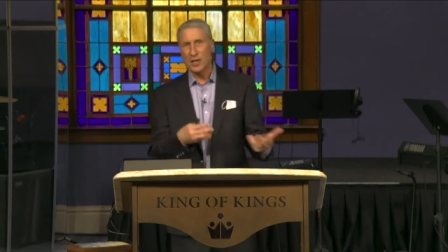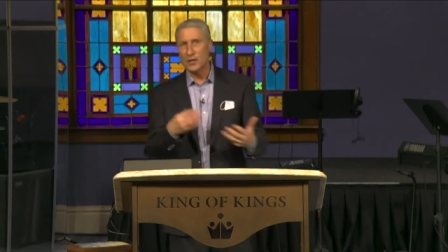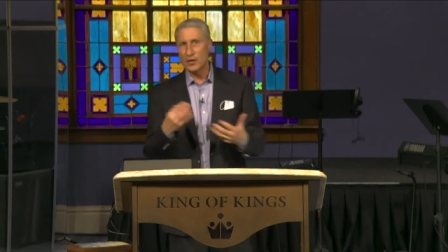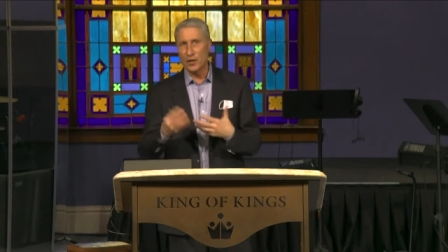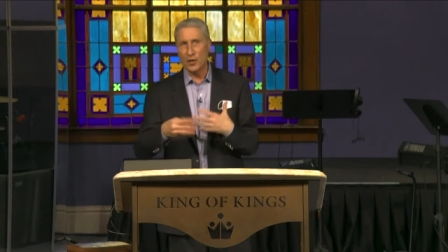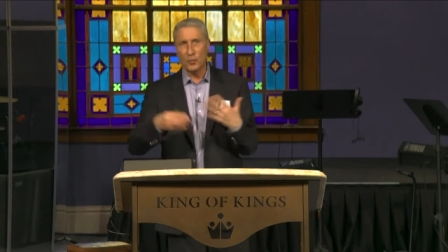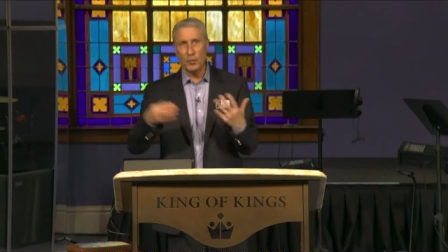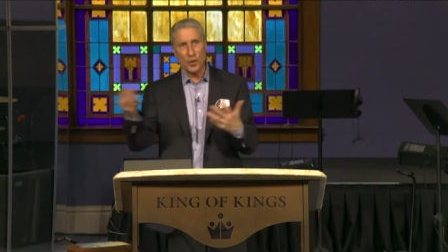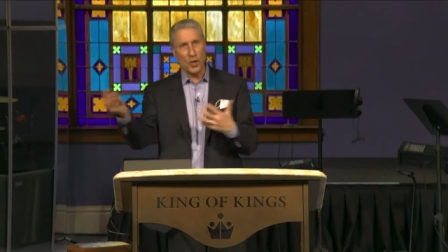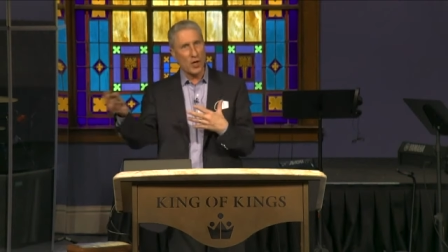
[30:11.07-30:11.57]

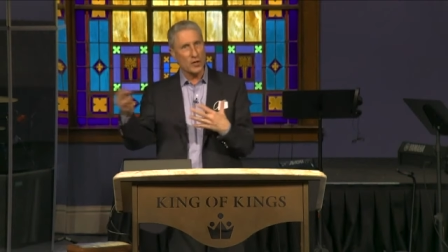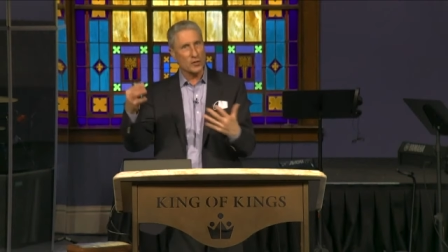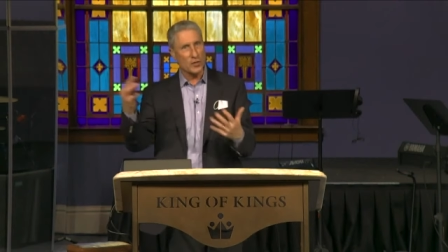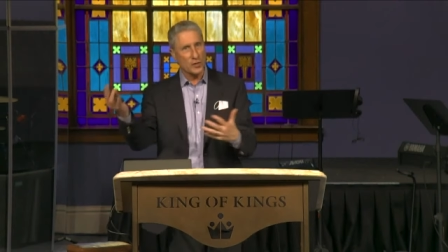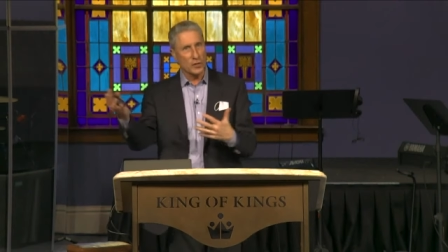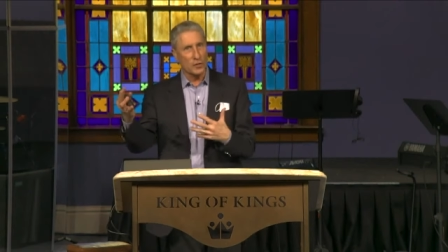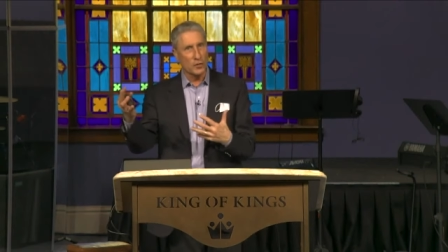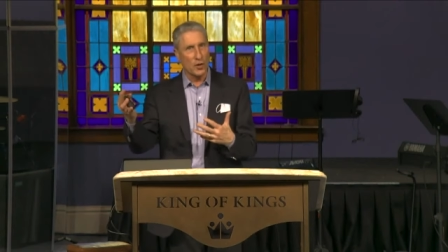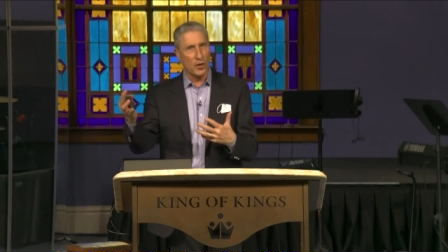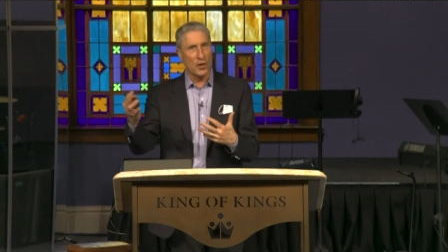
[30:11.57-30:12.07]
You don't belong to
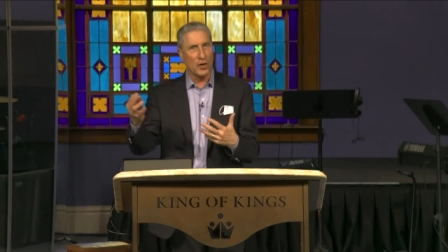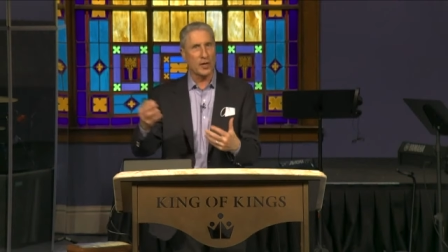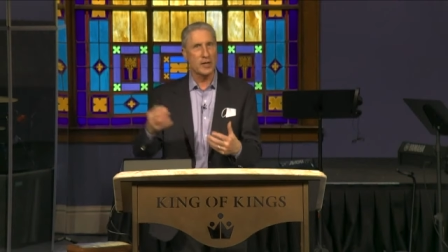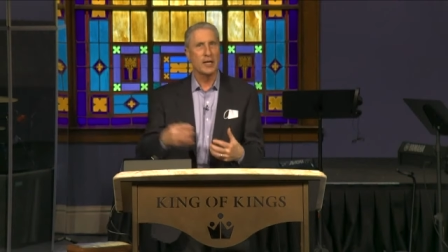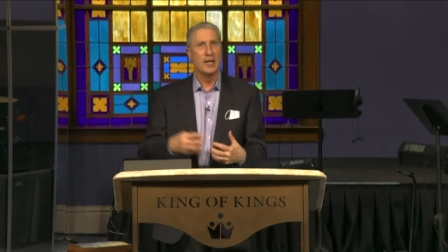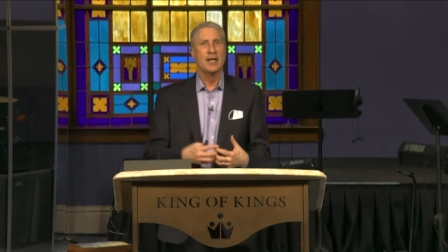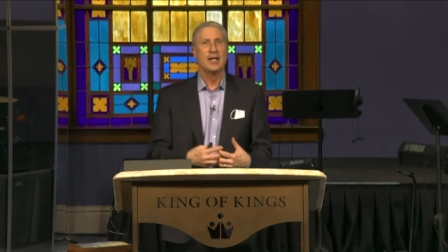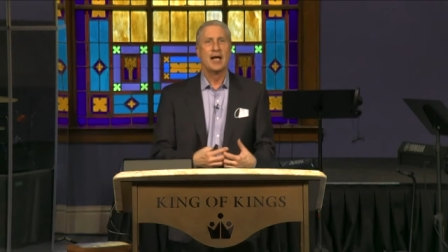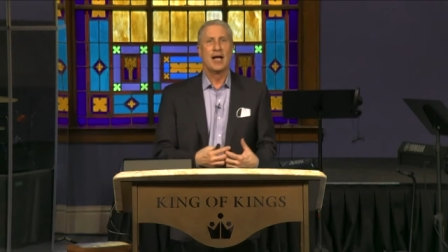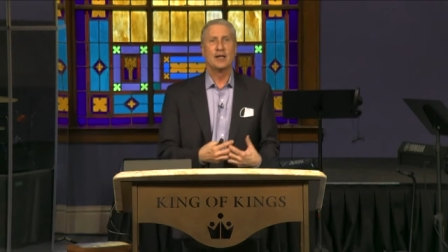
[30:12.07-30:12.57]
the Lord,
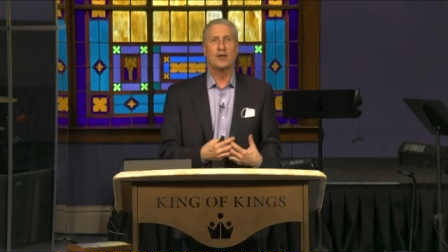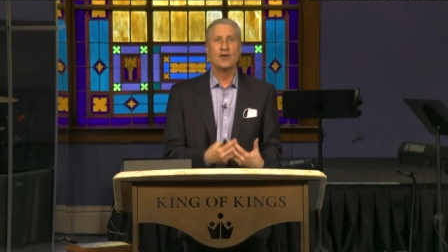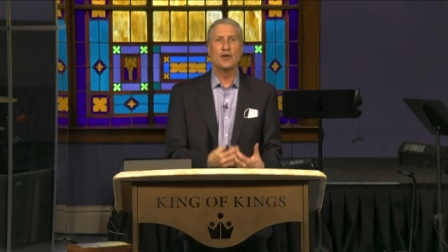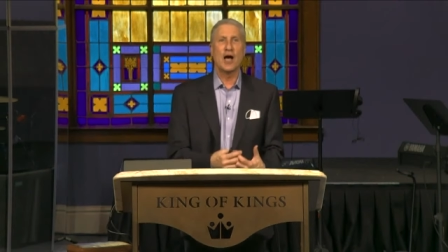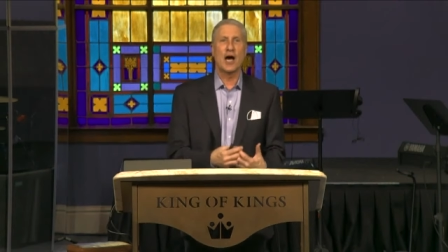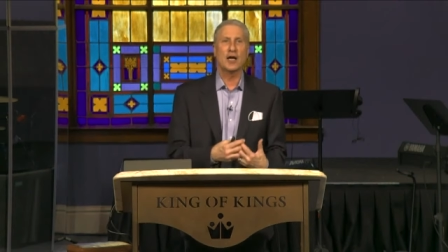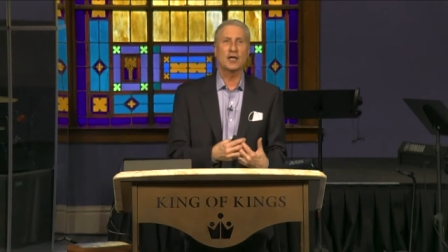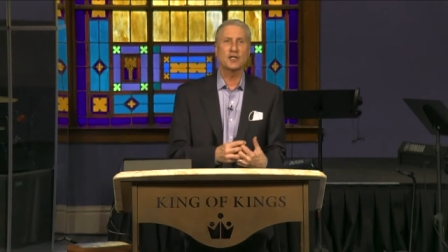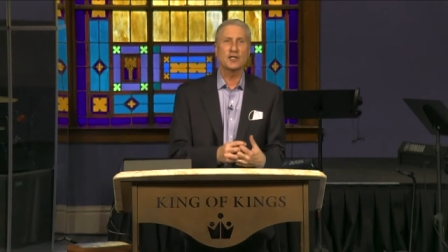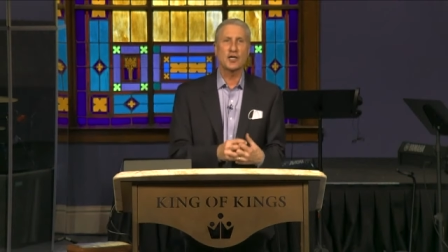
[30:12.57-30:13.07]
and you're
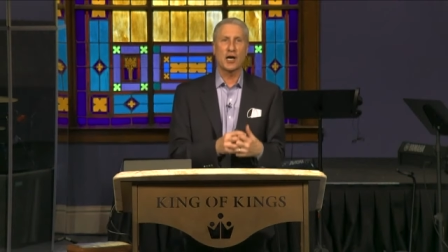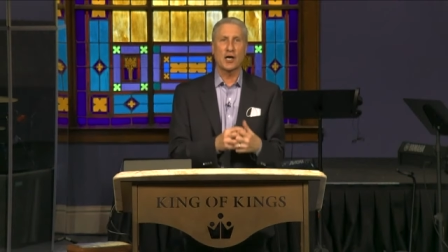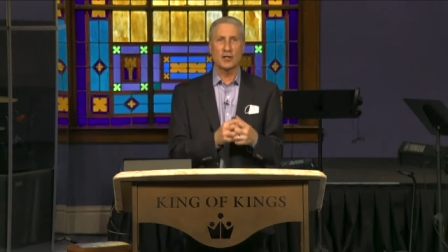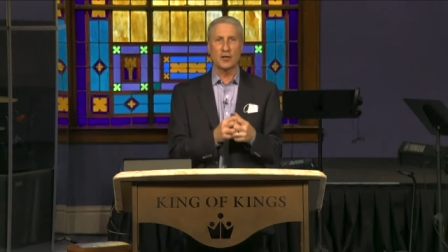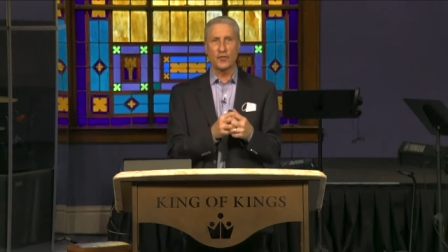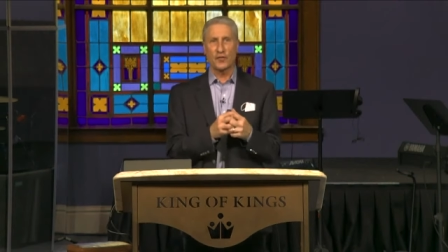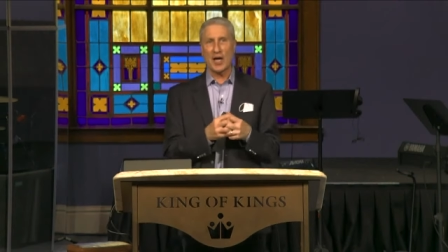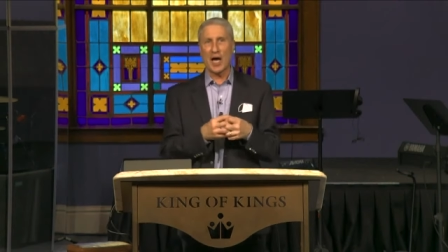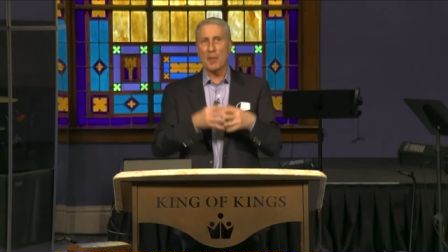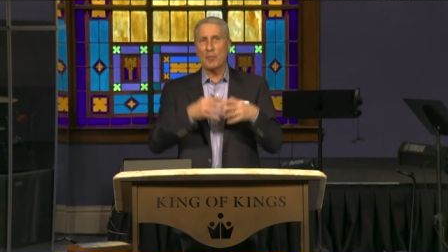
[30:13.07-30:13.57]
not a child
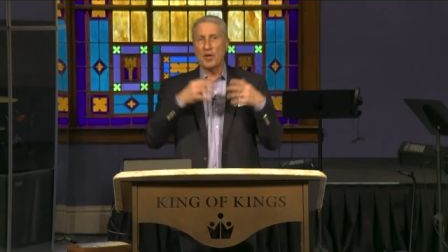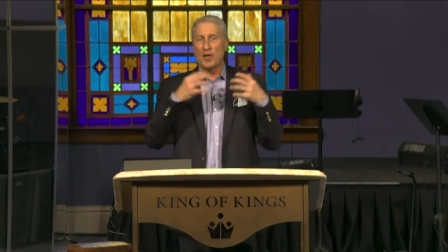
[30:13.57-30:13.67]
of God.